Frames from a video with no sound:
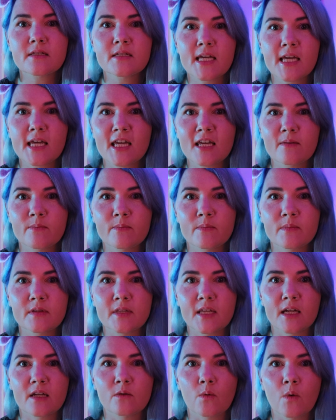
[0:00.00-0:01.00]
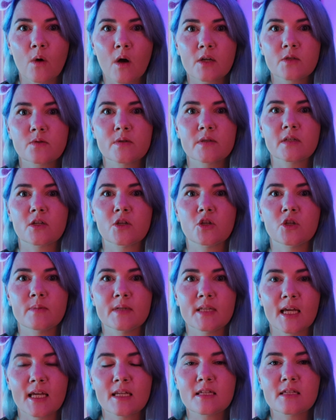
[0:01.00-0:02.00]
team then worked with the
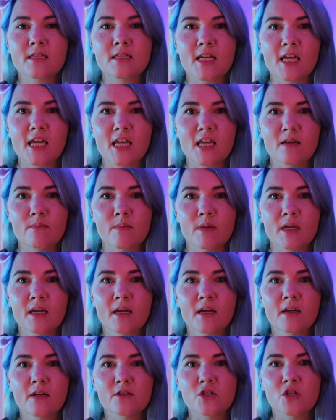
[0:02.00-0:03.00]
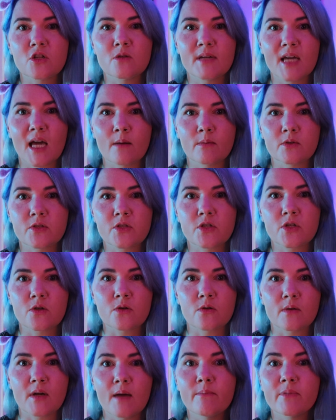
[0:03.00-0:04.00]
Kubernetes team to be able
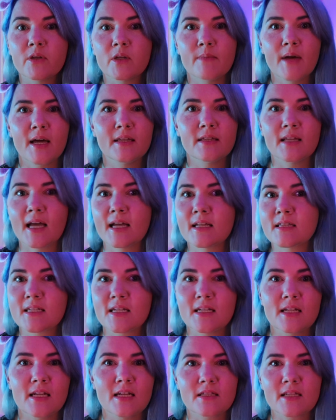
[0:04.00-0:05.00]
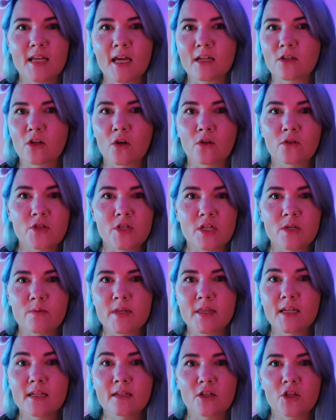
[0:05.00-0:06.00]
to implement etcd technology
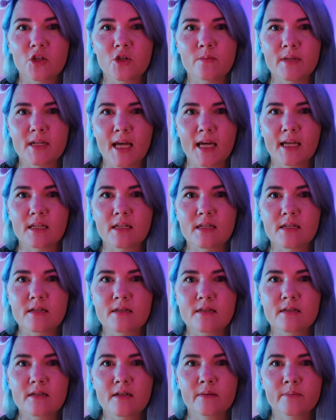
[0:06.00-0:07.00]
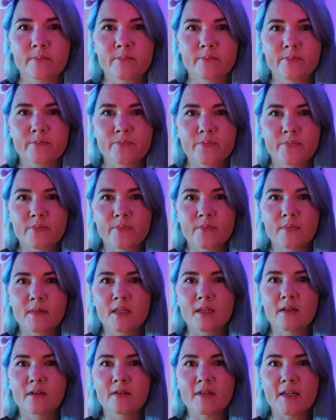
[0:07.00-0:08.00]
within Kubernetes.
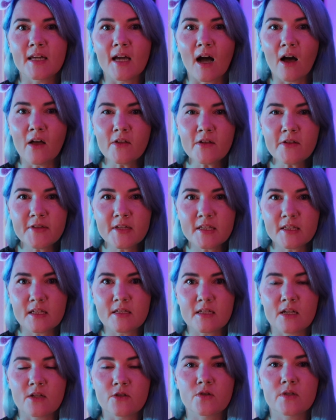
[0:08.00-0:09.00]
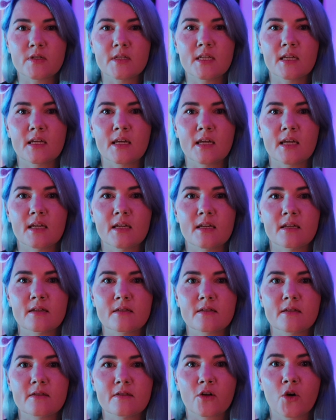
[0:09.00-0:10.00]
The other thing that's interesting
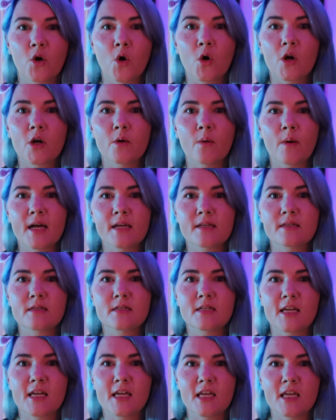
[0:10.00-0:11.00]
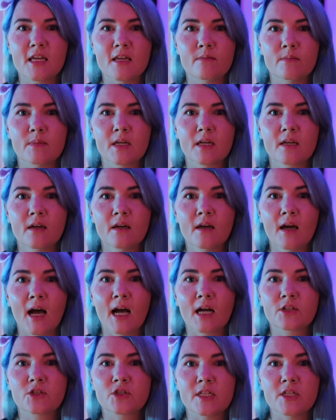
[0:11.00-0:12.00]
is the CoreOS team
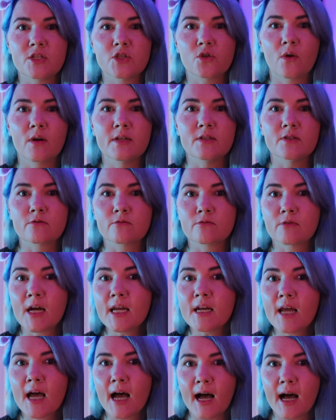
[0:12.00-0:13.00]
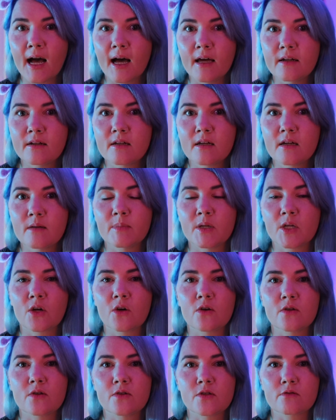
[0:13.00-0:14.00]
actually joined Red Hat
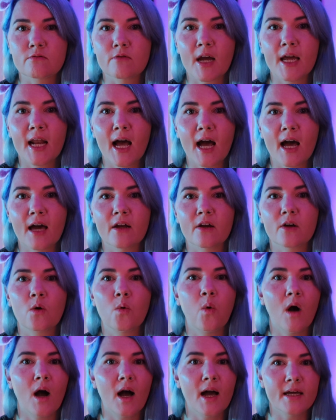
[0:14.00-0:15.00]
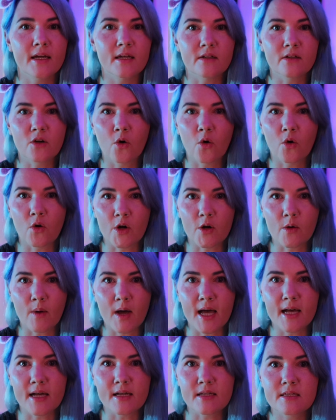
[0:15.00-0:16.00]
because Red Hat acquired
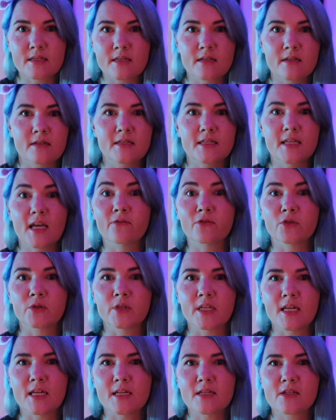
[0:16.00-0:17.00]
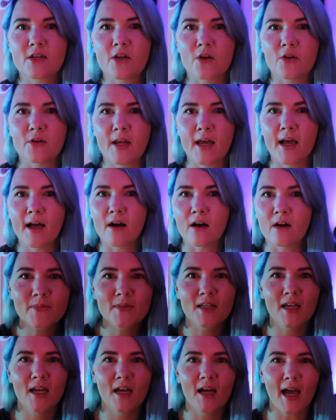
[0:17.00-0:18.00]
CoreOS several years ago now.
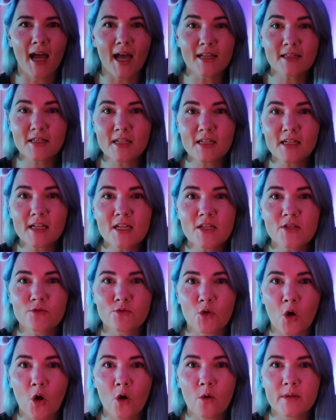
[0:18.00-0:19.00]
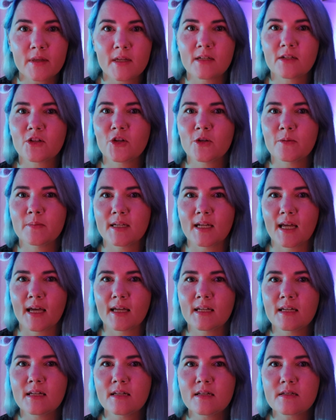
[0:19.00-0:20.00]
etcd's role within
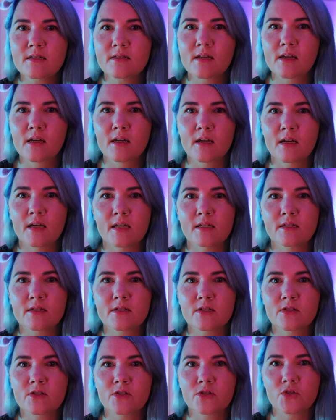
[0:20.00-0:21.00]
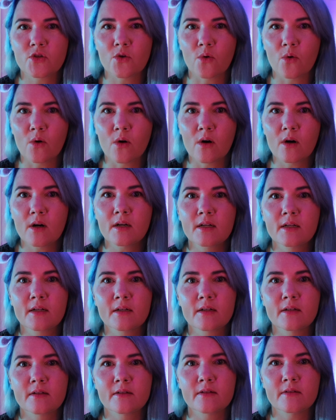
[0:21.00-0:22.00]
Kubernetes is to store
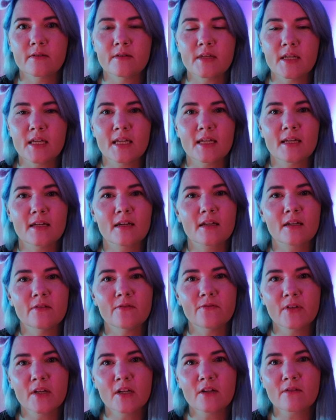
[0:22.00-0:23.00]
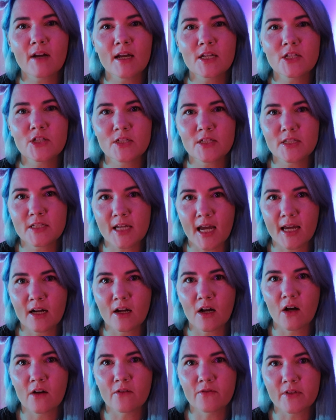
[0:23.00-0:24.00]
the configuration
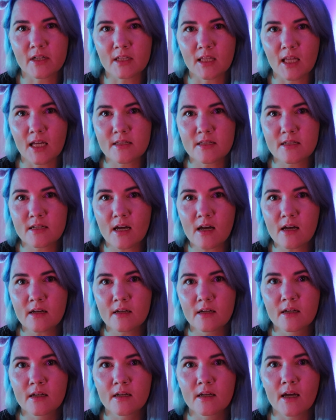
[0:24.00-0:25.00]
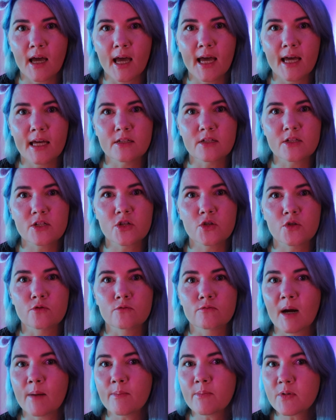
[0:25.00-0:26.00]
data of the cluster and to
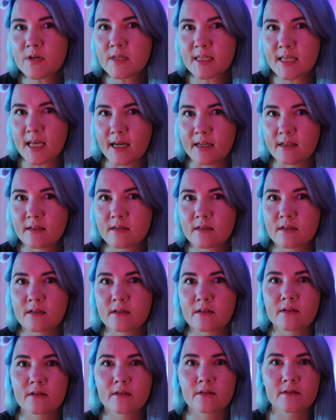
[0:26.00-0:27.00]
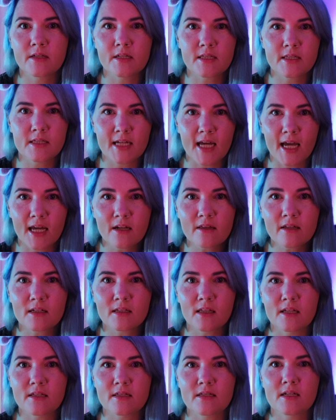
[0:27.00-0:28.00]
represent the state of the
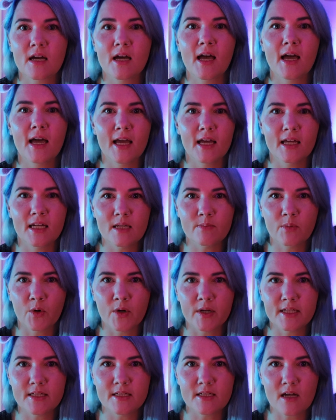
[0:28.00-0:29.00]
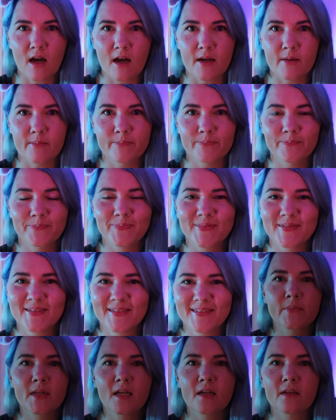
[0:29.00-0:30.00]
cluster at any point in time.
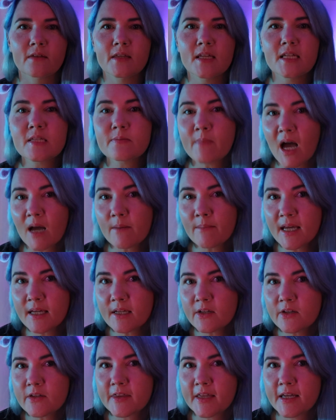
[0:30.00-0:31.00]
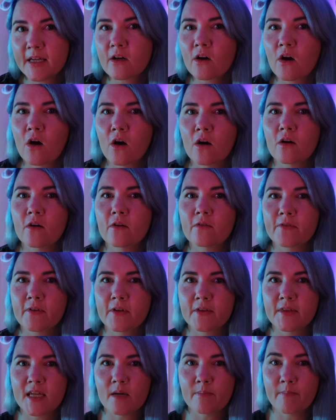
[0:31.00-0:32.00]
This might make you think of
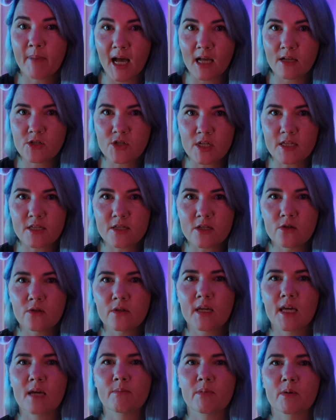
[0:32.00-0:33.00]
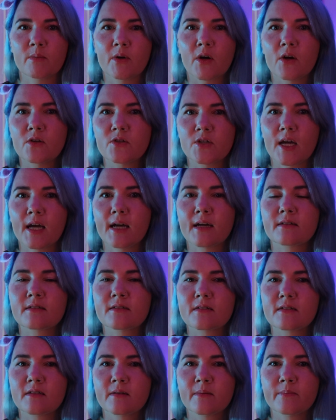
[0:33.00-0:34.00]
the Apache Zookeeper
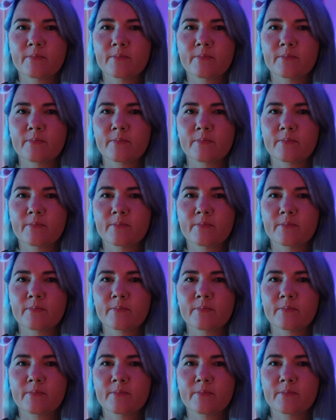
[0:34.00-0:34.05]
project.